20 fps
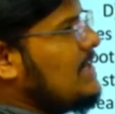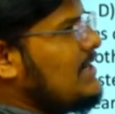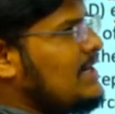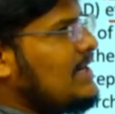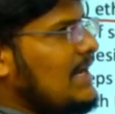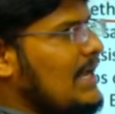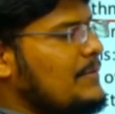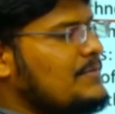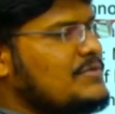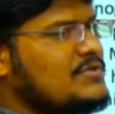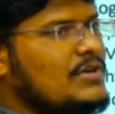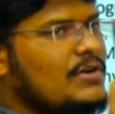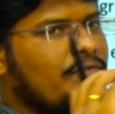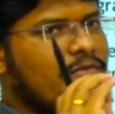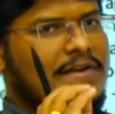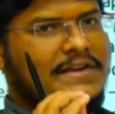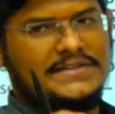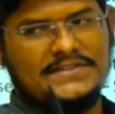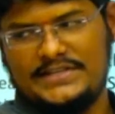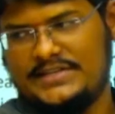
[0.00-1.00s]
types of
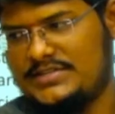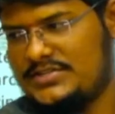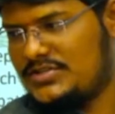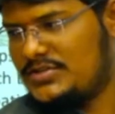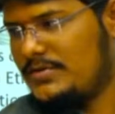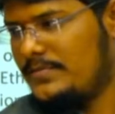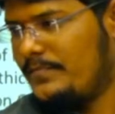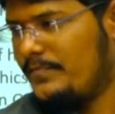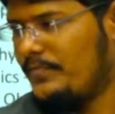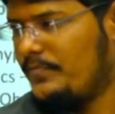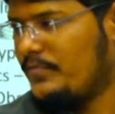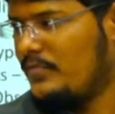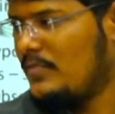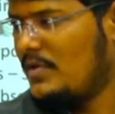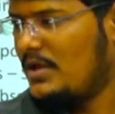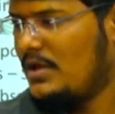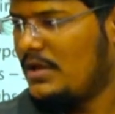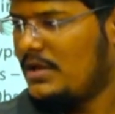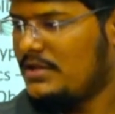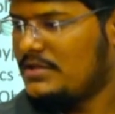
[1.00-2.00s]
research.
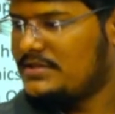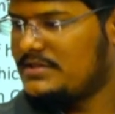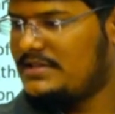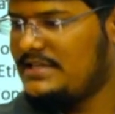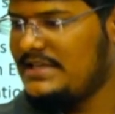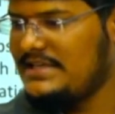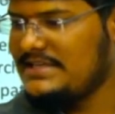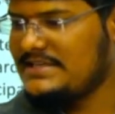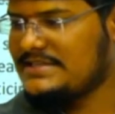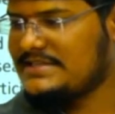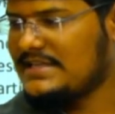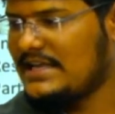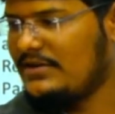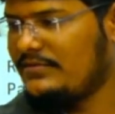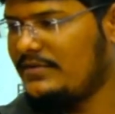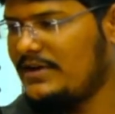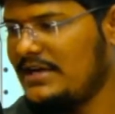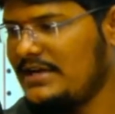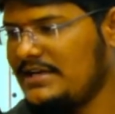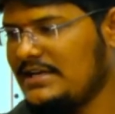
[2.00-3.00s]
These
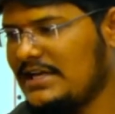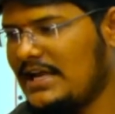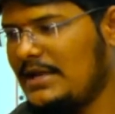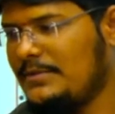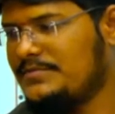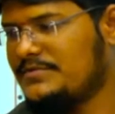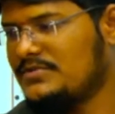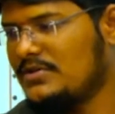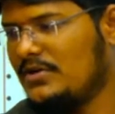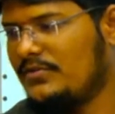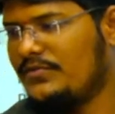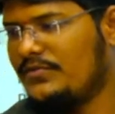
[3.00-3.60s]
7 types of